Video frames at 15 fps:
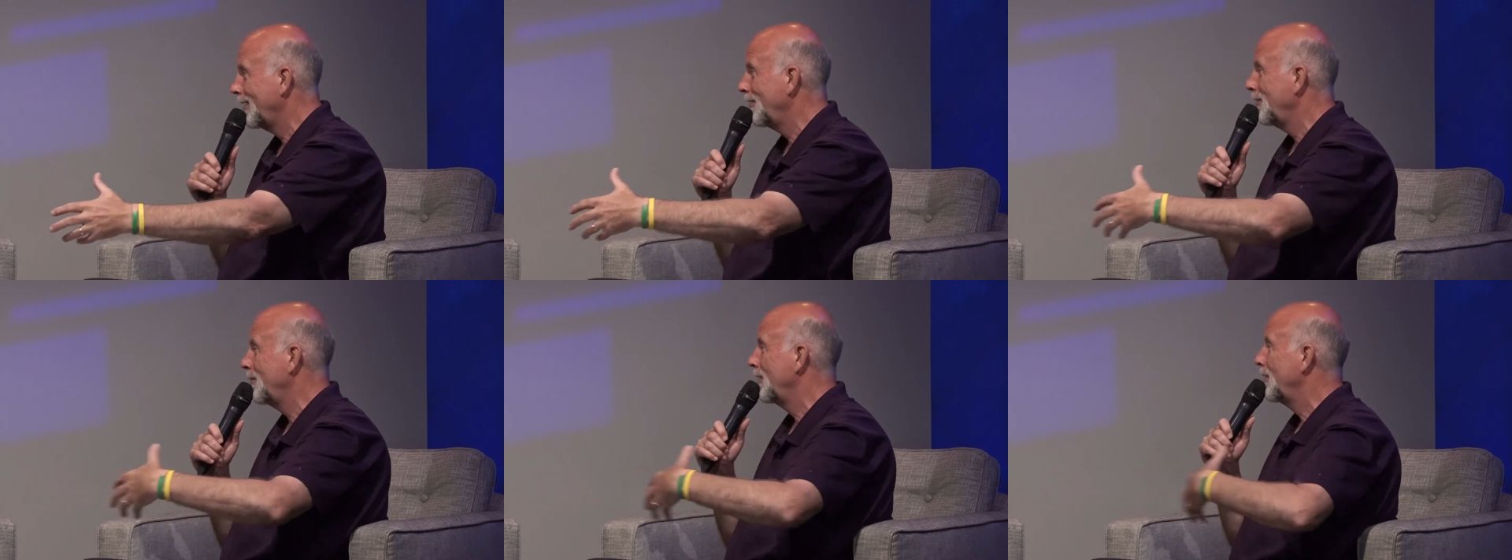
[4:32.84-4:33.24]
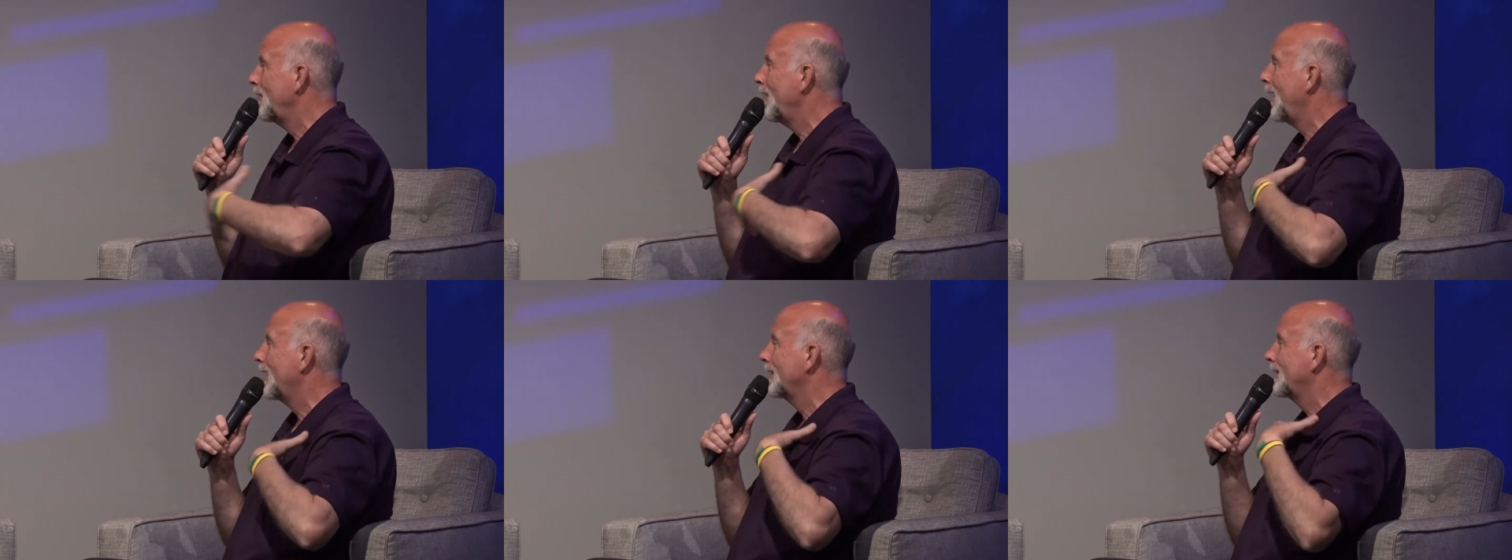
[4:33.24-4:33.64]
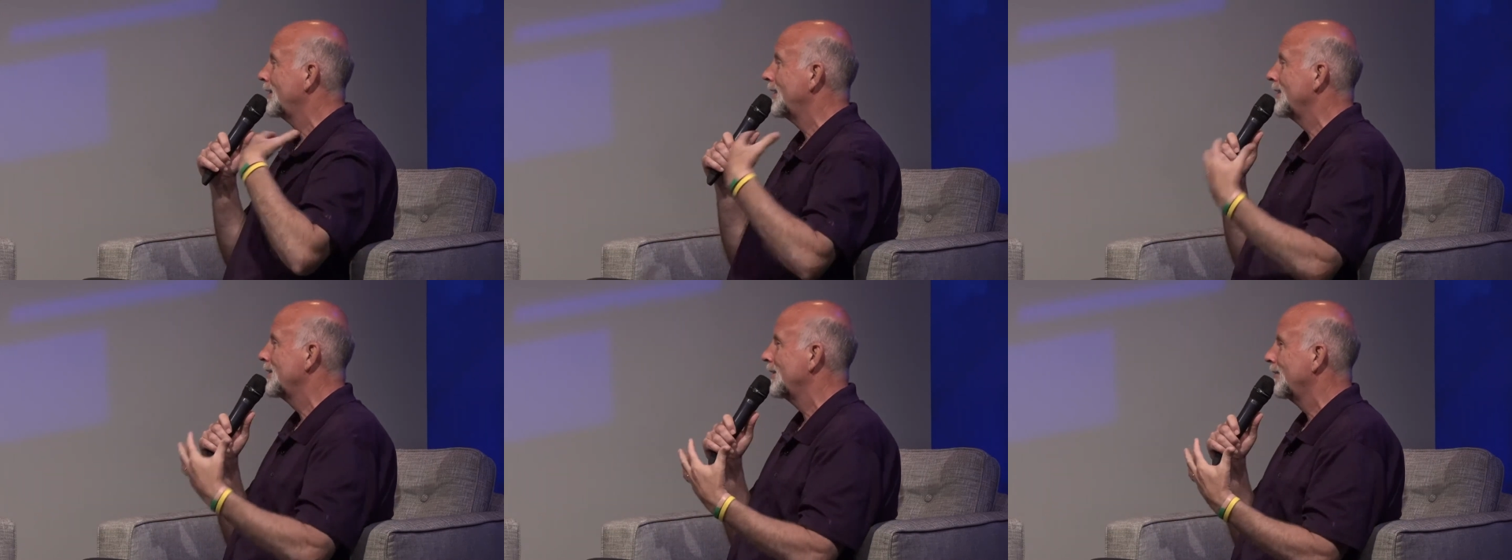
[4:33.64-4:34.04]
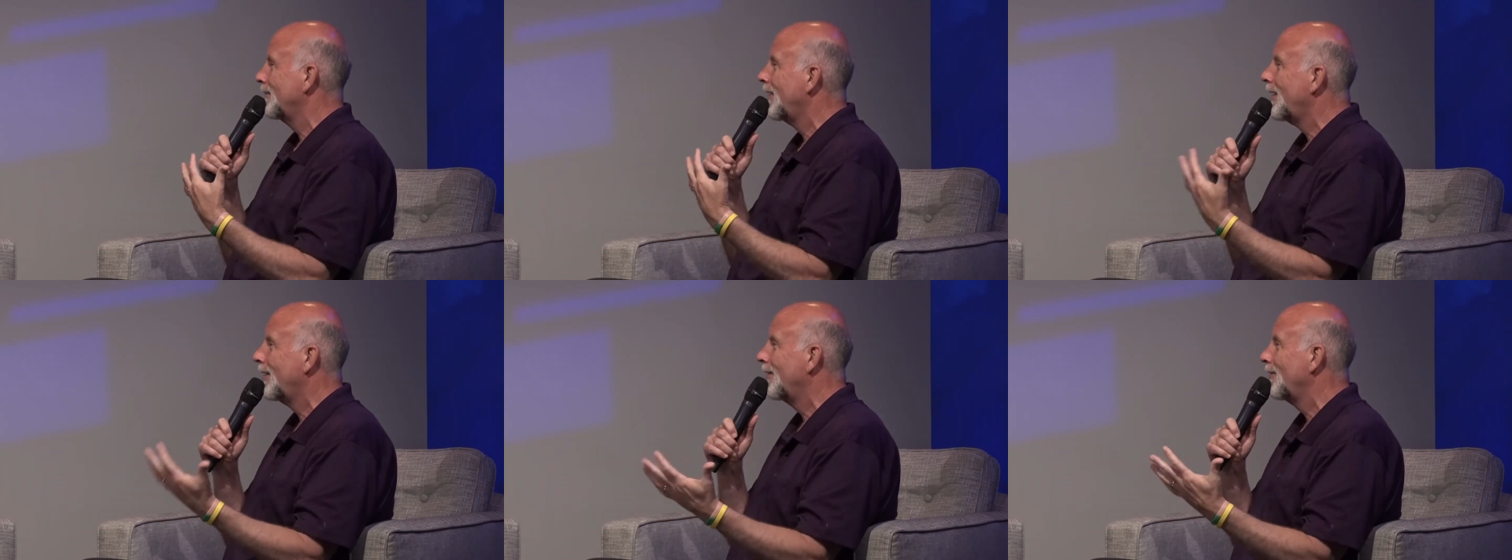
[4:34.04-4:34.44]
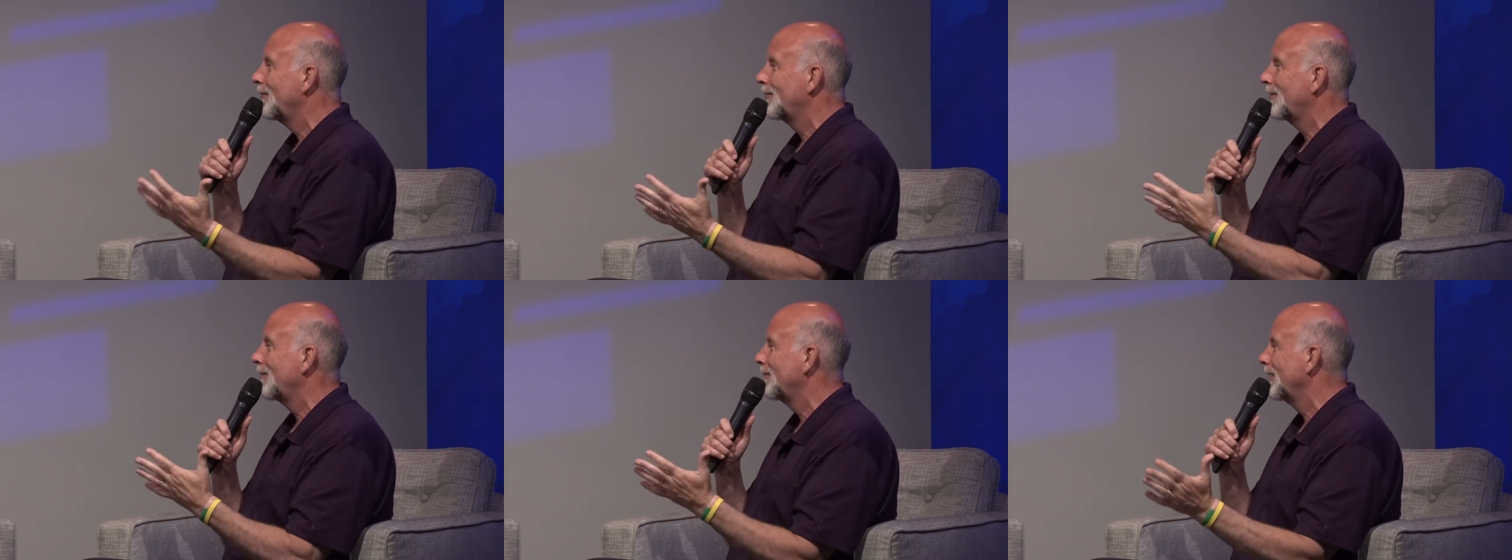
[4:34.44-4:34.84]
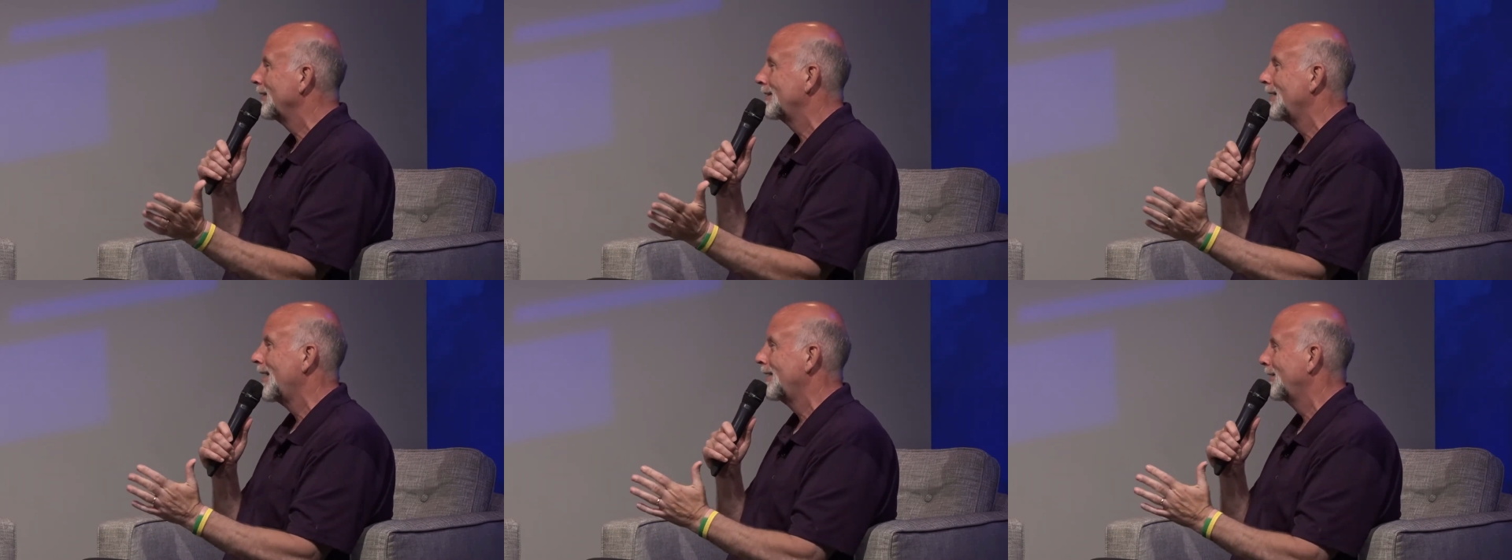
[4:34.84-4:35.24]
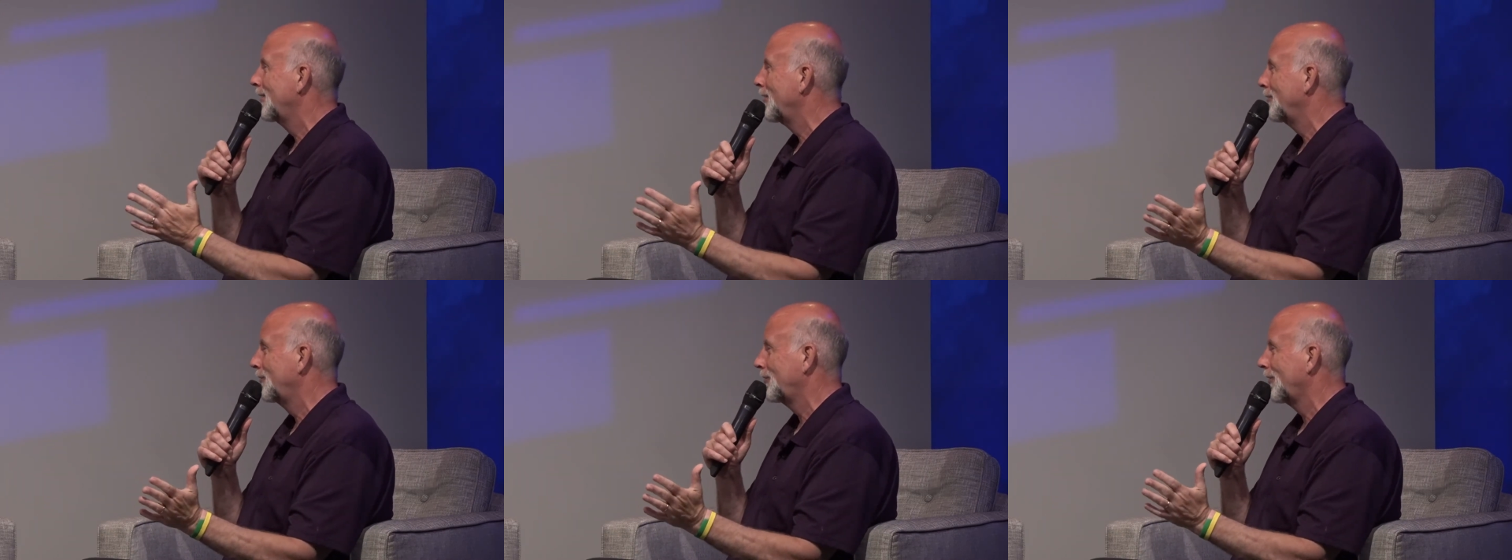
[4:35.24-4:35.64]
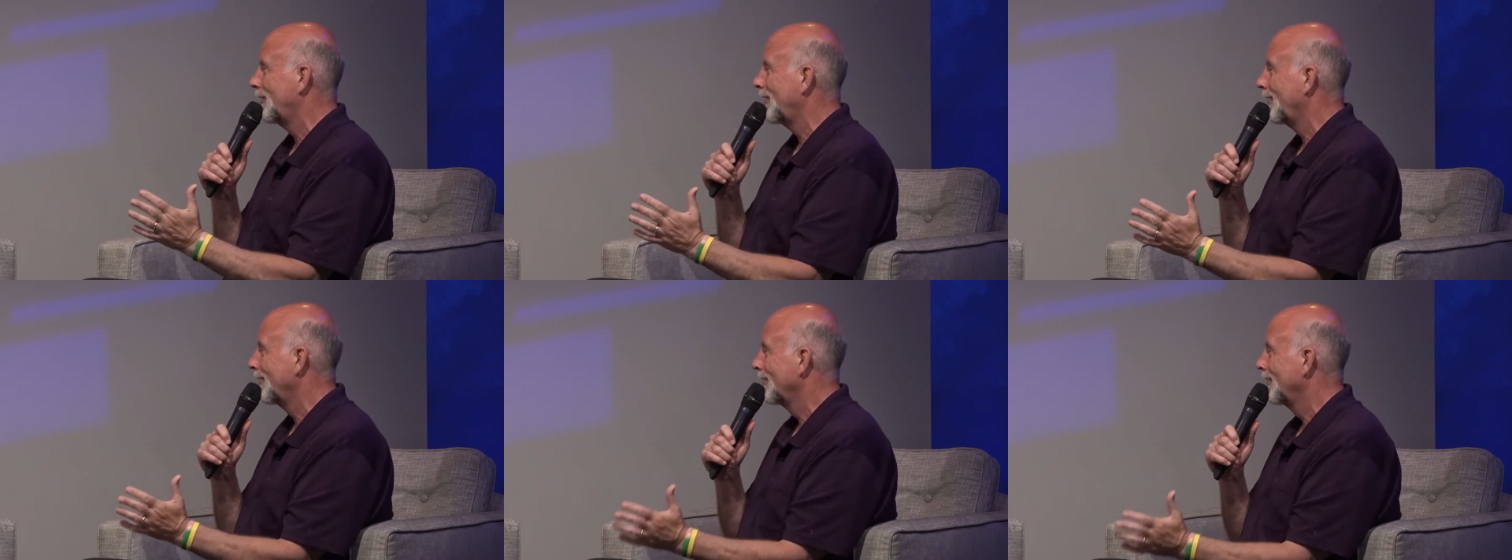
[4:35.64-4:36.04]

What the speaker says: you, but you had a sense of, uh-oh, something's not kosher here.